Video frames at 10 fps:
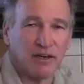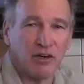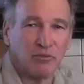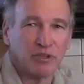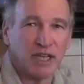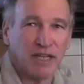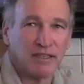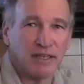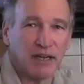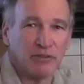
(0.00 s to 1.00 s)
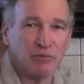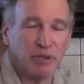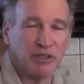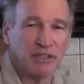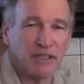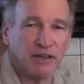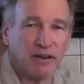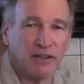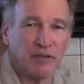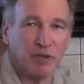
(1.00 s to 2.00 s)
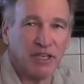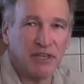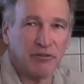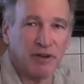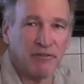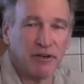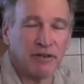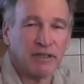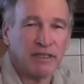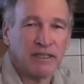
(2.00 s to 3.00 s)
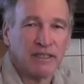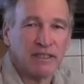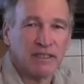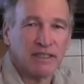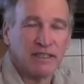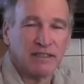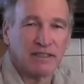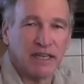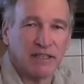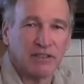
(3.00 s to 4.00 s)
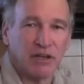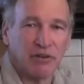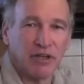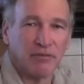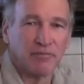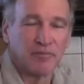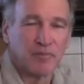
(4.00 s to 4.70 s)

a home site that I was building on the Medina River in San Antonio.